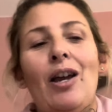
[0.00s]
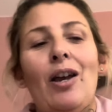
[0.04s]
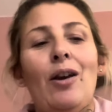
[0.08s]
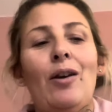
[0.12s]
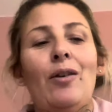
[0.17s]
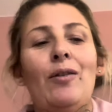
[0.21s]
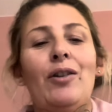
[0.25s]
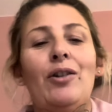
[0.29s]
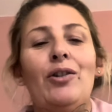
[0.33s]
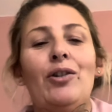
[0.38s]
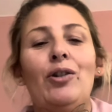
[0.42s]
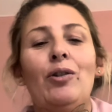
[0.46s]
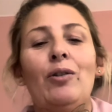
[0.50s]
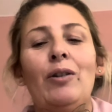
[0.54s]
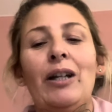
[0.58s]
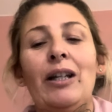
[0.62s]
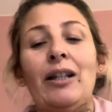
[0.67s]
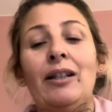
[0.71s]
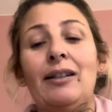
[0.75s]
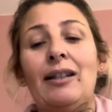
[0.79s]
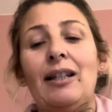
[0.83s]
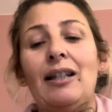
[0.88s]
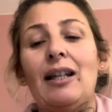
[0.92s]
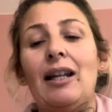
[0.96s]
Oh, the
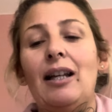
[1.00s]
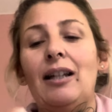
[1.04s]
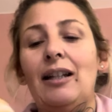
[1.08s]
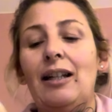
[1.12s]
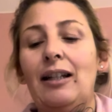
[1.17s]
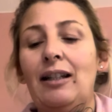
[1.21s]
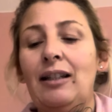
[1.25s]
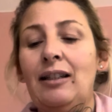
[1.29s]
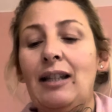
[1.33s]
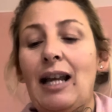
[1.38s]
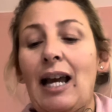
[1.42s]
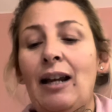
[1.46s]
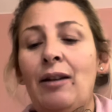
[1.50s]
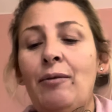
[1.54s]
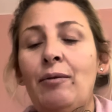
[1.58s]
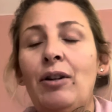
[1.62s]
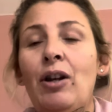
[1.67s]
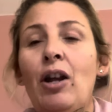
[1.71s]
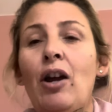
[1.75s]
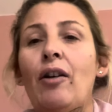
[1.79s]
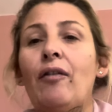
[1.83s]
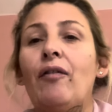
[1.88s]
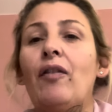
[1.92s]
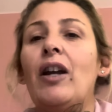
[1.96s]
joys. Does anyone
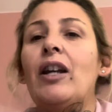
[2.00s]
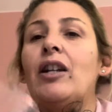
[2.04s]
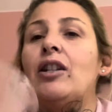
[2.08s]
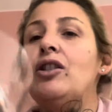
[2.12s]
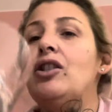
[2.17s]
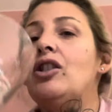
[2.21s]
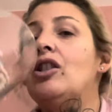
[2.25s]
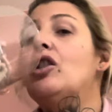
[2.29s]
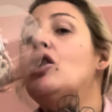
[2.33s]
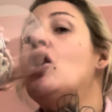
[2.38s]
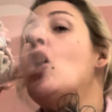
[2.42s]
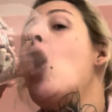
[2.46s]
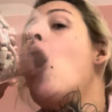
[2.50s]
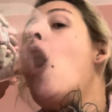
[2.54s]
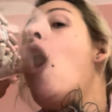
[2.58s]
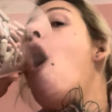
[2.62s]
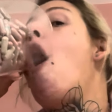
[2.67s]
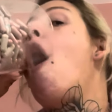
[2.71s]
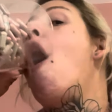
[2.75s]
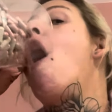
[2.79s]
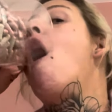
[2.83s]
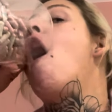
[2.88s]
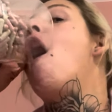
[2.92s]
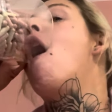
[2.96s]
know if I can just...
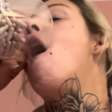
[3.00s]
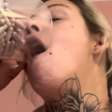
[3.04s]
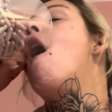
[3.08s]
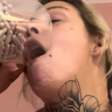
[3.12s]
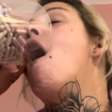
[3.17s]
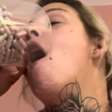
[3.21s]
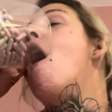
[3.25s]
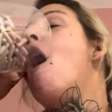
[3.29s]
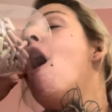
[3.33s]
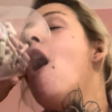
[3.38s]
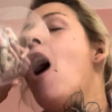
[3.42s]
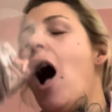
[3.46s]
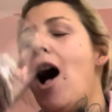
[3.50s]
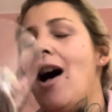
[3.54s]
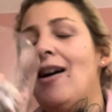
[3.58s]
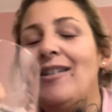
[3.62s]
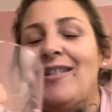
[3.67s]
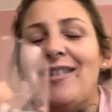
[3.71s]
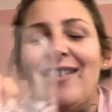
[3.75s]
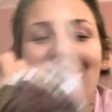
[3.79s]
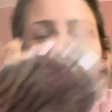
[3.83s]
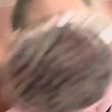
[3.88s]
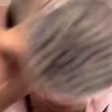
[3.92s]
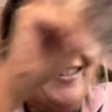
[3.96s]

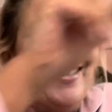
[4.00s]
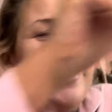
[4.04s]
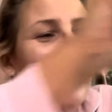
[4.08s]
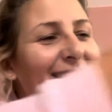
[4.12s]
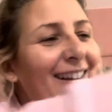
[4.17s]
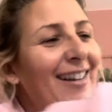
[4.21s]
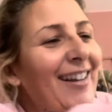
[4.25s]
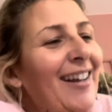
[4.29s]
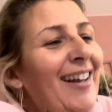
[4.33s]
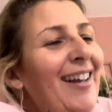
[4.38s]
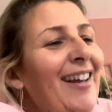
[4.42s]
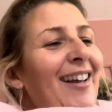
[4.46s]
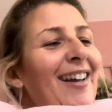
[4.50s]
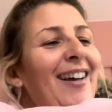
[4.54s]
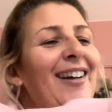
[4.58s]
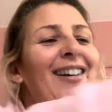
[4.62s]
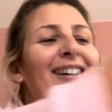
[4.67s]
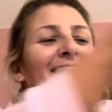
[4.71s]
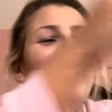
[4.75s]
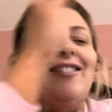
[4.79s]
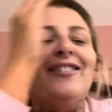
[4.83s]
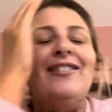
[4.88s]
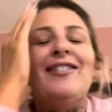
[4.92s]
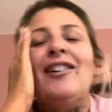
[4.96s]

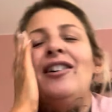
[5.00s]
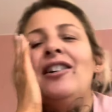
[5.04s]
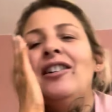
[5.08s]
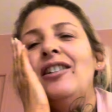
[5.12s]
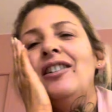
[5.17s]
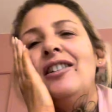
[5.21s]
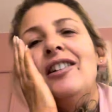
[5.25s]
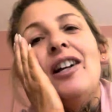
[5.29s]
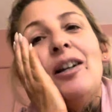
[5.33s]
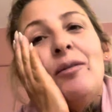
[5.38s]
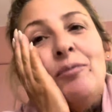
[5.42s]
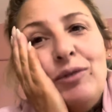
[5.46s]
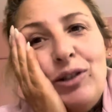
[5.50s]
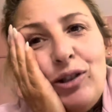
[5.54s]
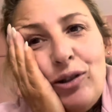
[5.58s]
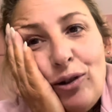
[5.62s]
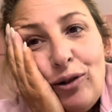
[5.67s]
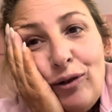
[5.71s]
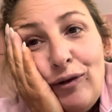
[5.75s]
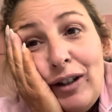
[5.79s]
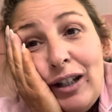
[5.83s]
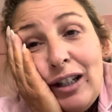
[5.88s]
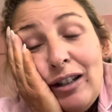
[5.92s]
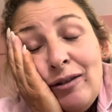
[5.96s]
Oh, I'm
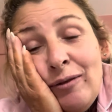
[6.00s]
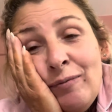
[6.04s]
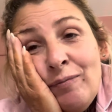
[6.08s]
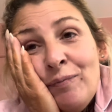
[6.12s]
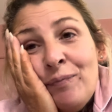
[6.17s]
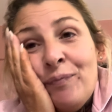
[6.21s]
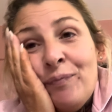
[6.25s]
sorry.